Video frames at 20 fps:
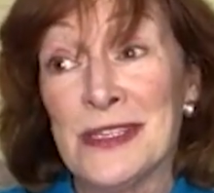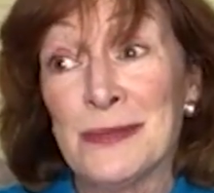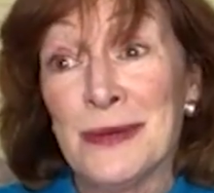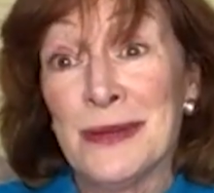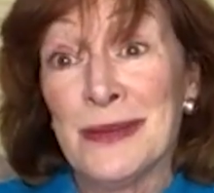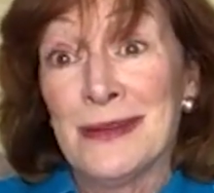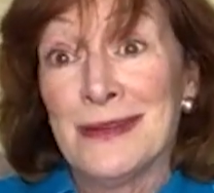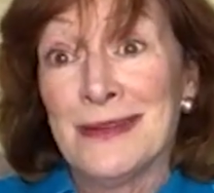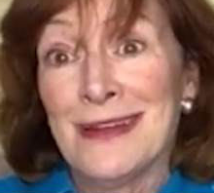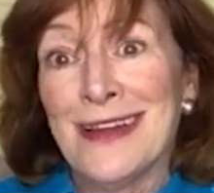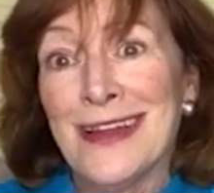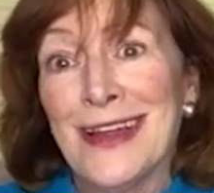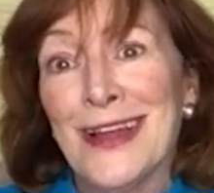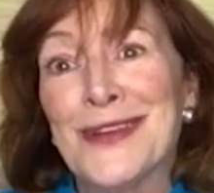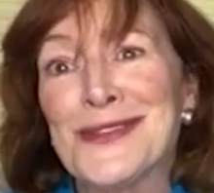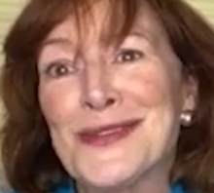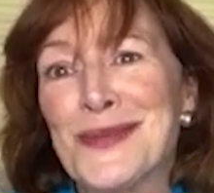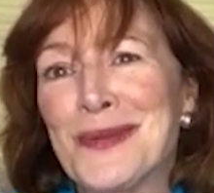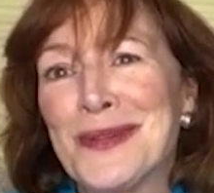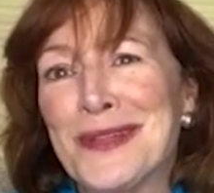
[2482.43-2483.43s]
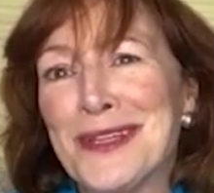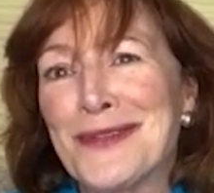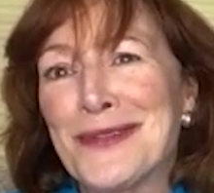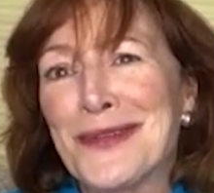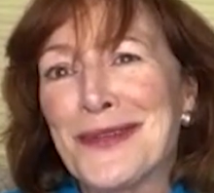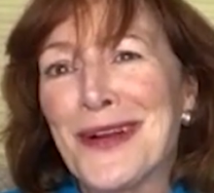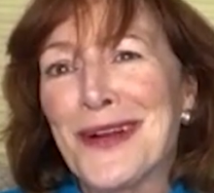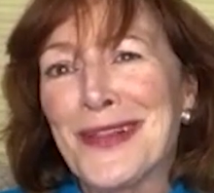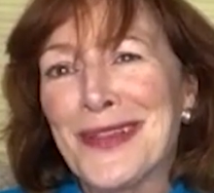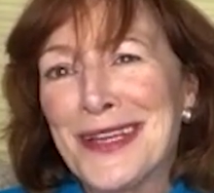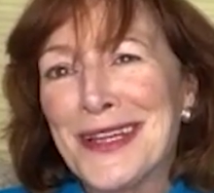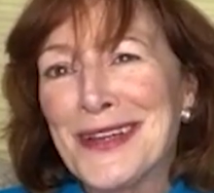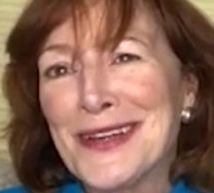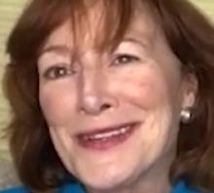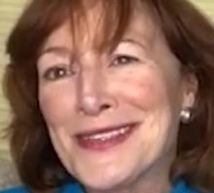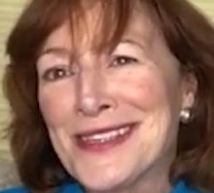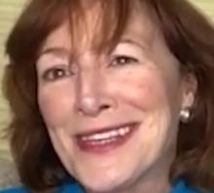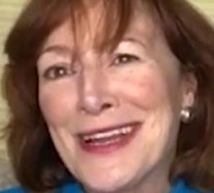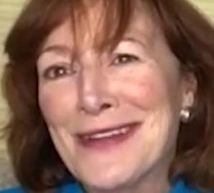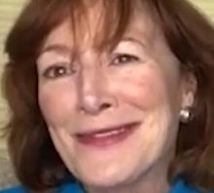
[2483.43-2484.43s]
but I also believe we're all
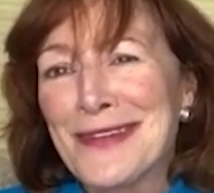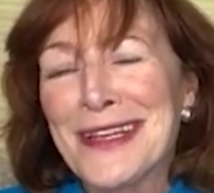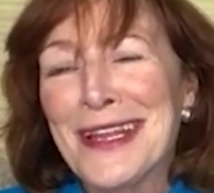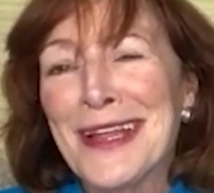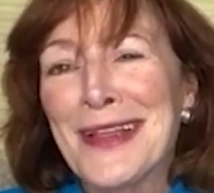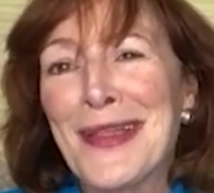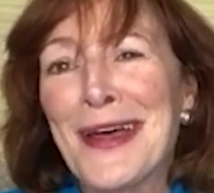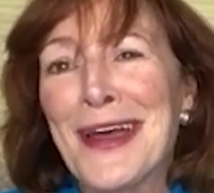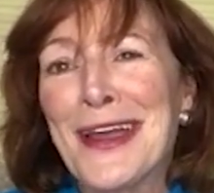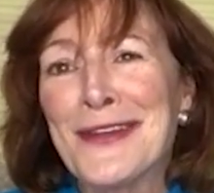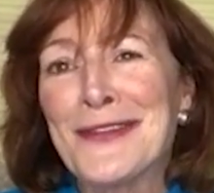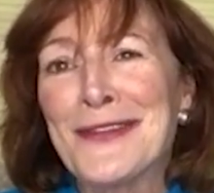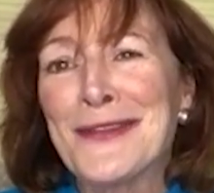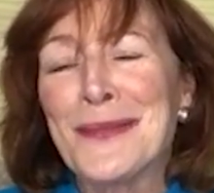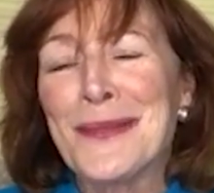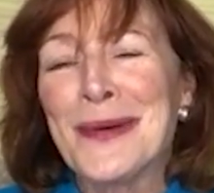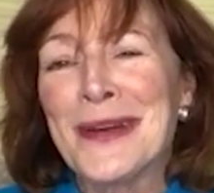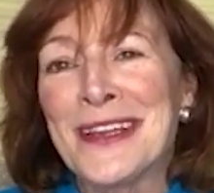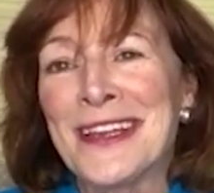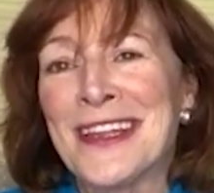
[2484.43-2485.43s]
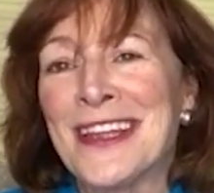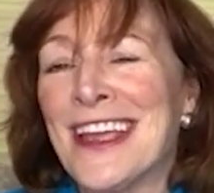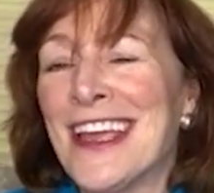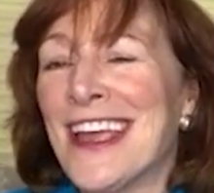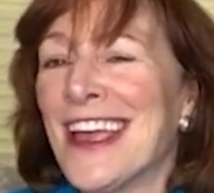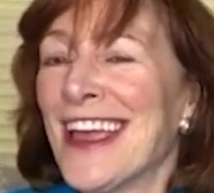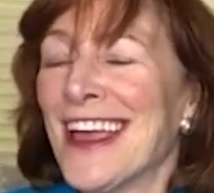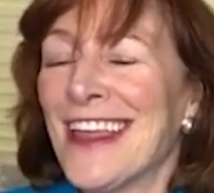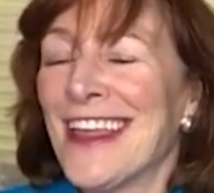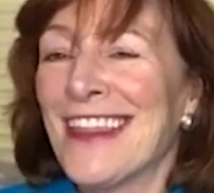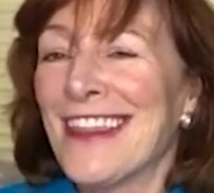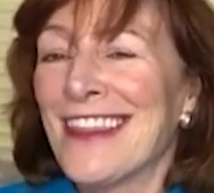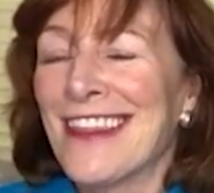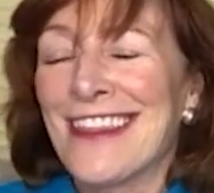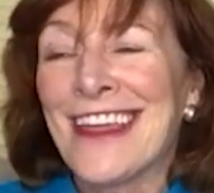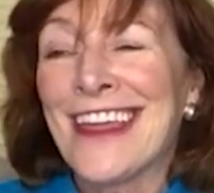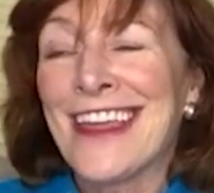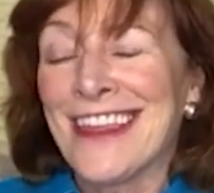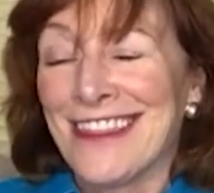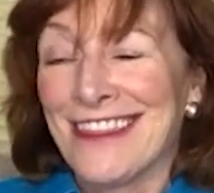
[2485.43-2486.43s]
leaders in everyday life. But
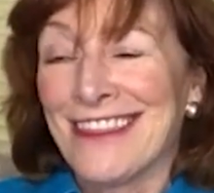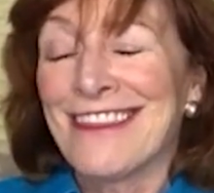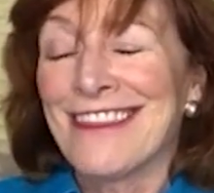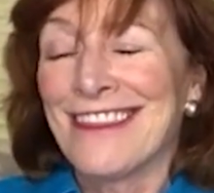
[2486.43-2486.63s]
like,